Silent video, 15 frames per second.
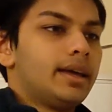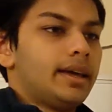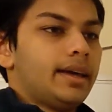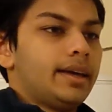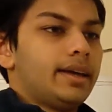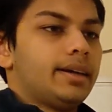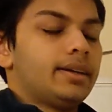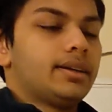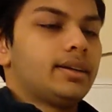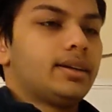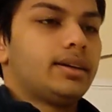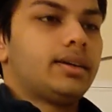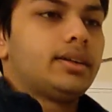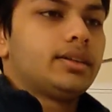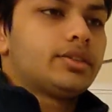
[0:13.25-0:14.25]
And
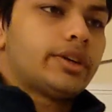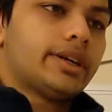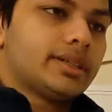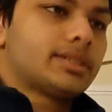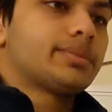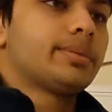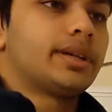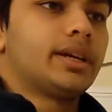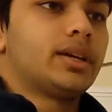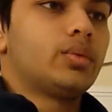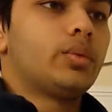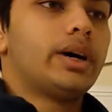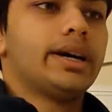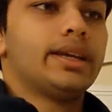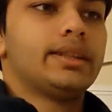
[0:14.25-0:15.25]
I'll try to explain
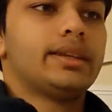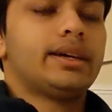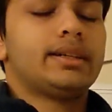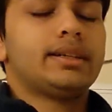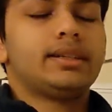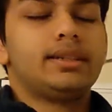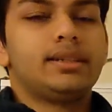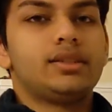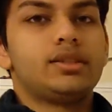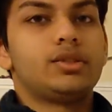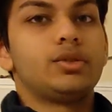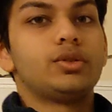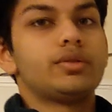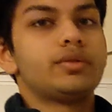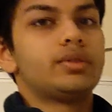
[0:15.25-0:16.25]
why that is
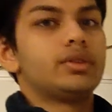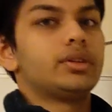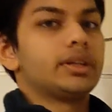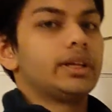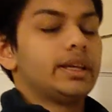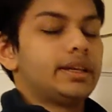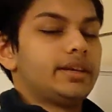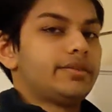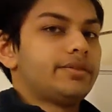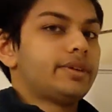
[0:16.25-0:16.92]
useful in